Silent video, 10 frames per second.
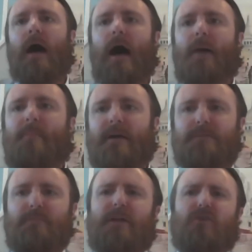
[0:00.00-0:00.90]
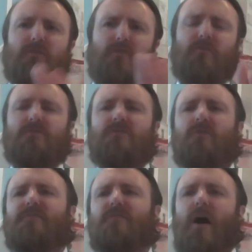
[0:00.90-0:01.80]
Um, explain your your
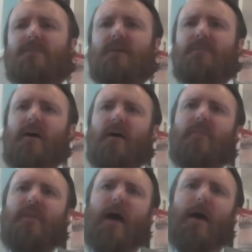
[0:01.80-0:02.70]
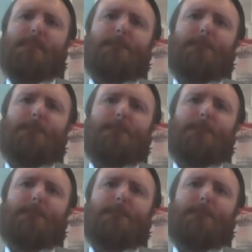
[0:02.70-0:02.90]
sort of thoughts on that on that.